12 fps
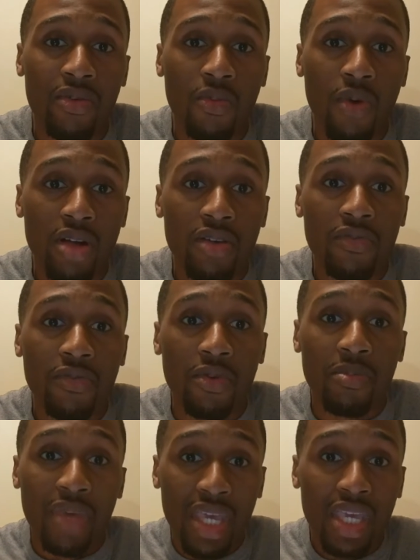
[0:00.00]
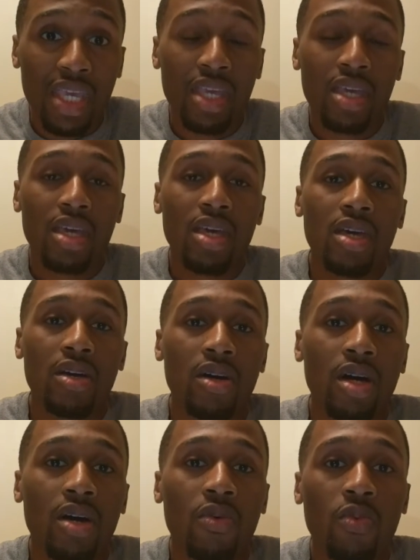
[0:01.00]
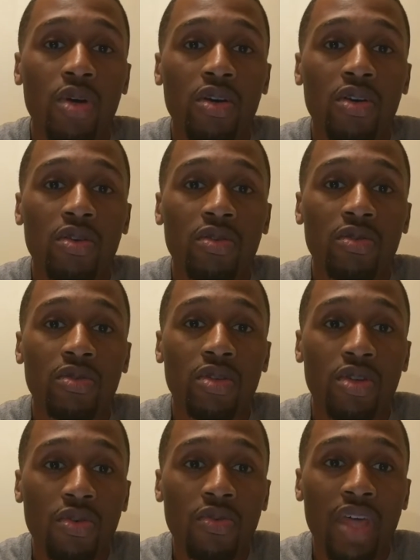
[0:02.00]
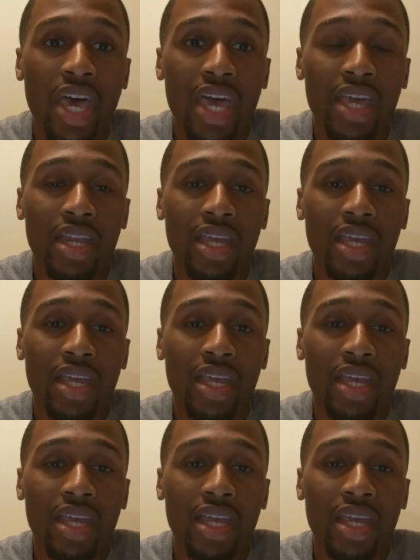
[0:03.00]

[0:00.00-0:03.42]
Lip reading: work for me will do that.